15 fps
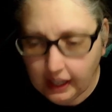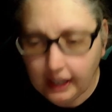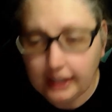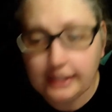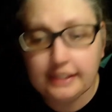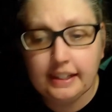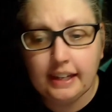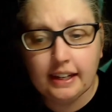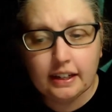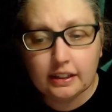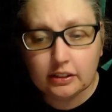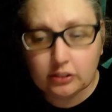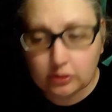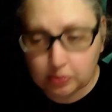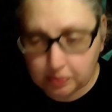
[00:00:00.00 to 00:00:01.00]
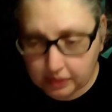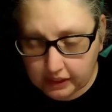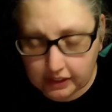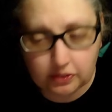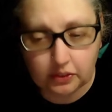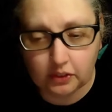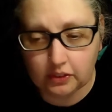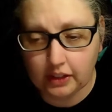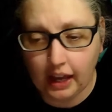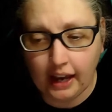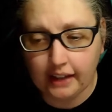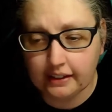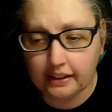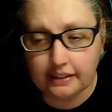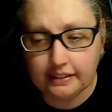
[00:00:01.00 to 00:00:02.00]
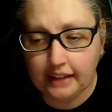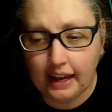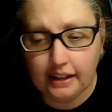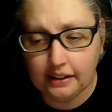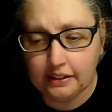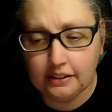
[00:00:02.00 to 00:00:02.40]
Yes, Blissful. That